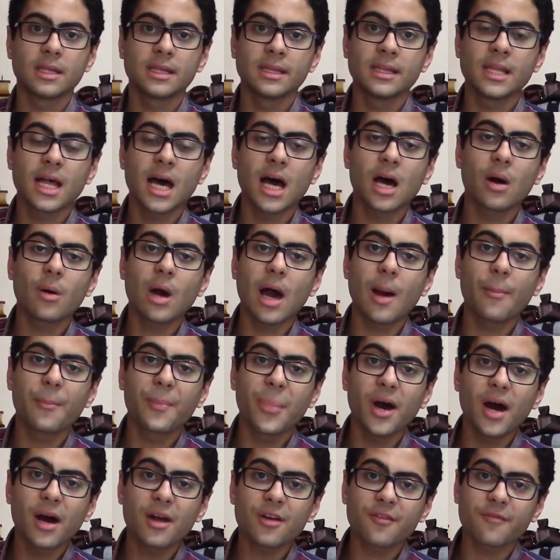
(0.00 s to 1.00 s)
Now a
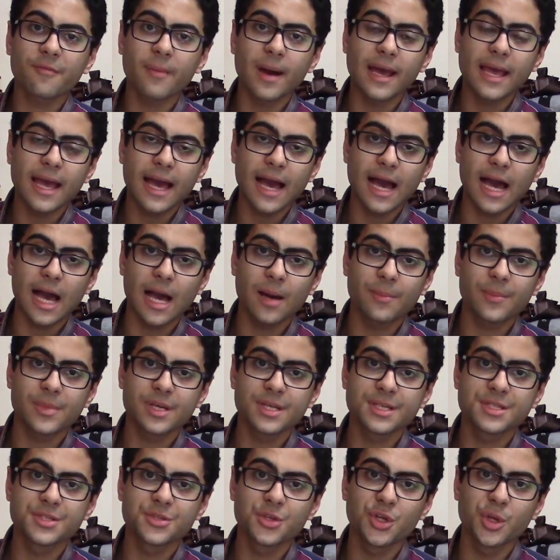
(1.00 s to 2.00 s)
part of my app
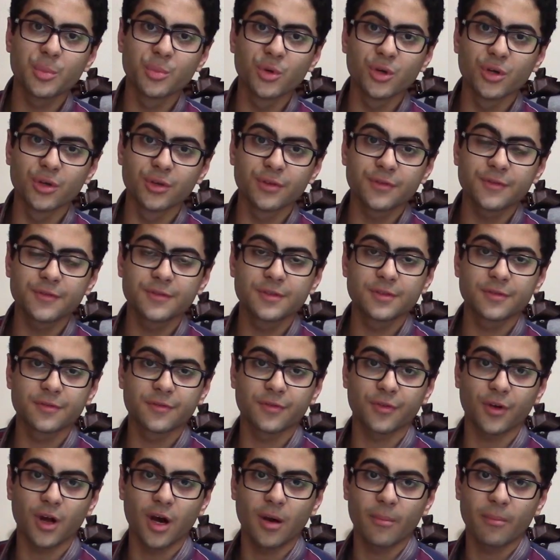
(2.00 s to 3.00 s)
is removed
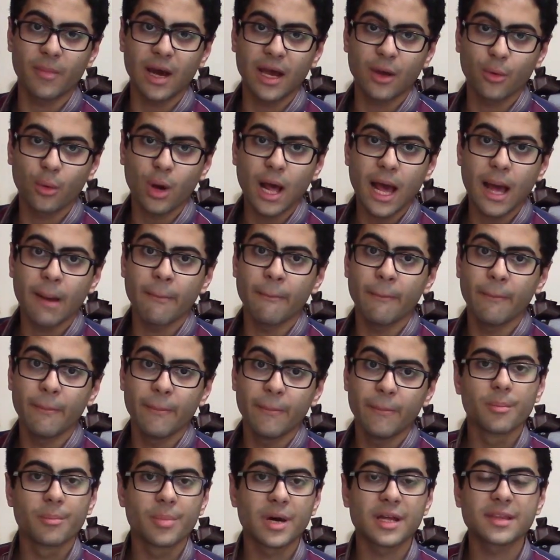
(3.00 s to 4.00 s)
from my RAM,
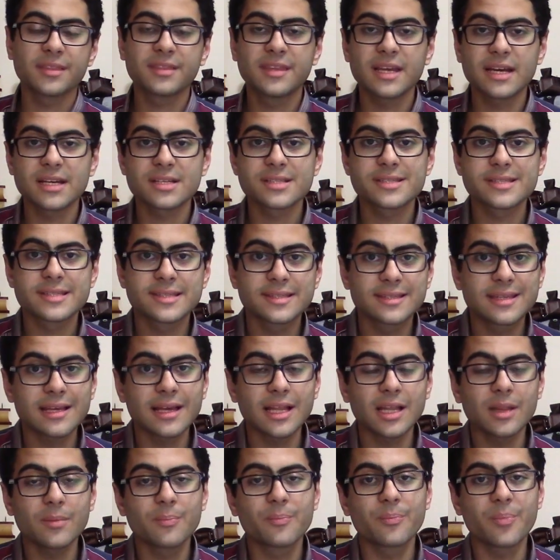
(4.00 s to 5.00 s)
but there's
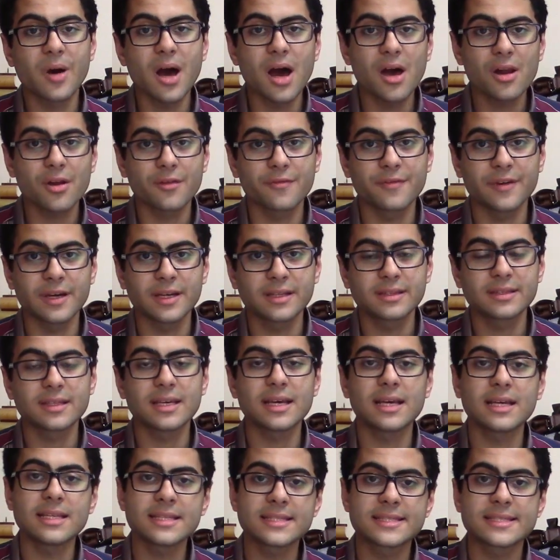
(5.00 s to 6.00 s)
still part of it
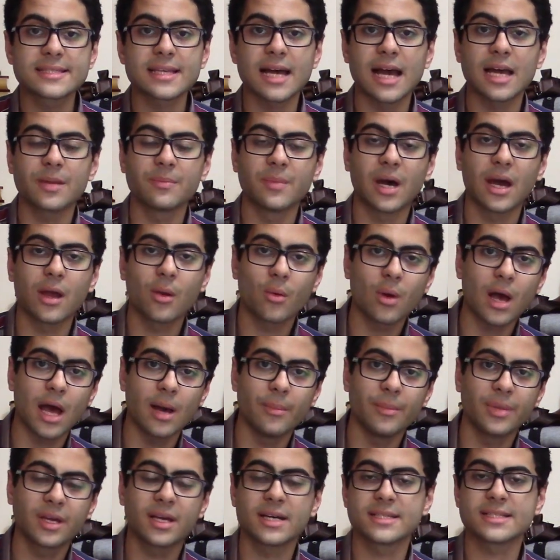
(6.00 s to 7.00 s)
inside my
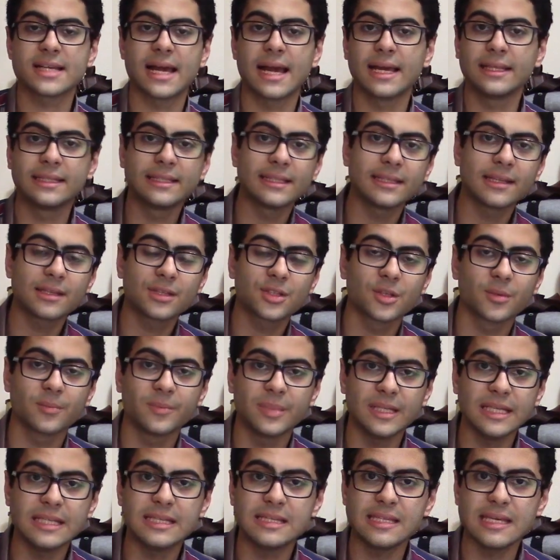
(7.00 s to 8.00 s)
RAM because I didn't
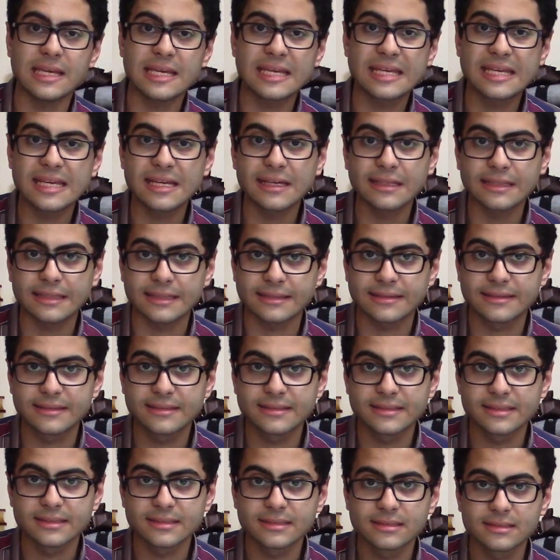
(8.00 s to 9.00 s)
completely kill
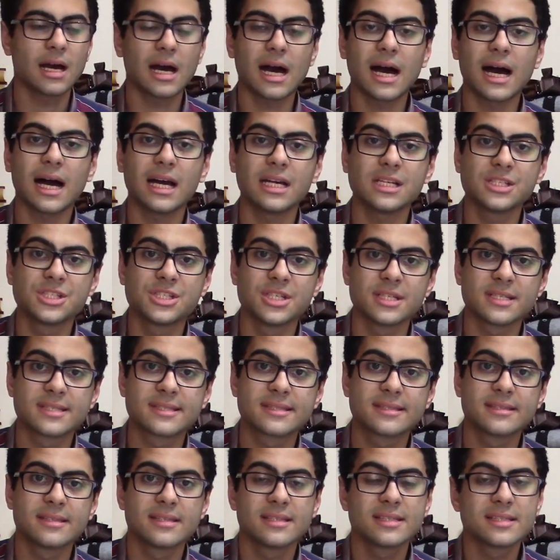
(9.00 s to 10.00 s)
it. I
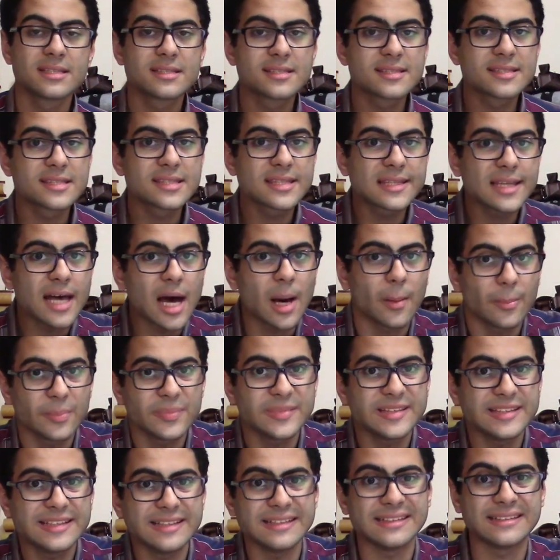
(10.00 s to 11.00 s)
just
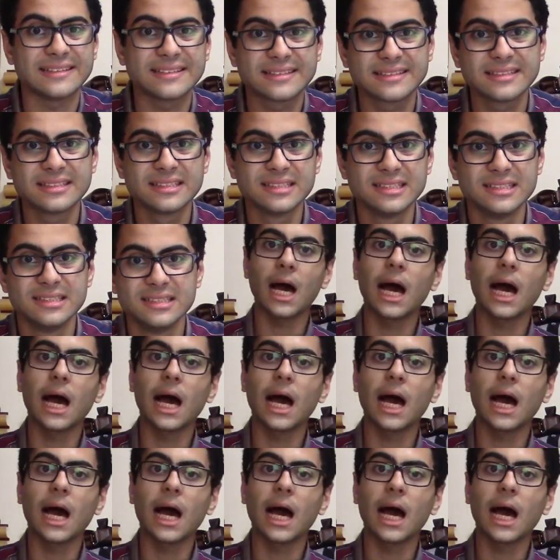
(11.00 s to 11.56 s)
stopped it.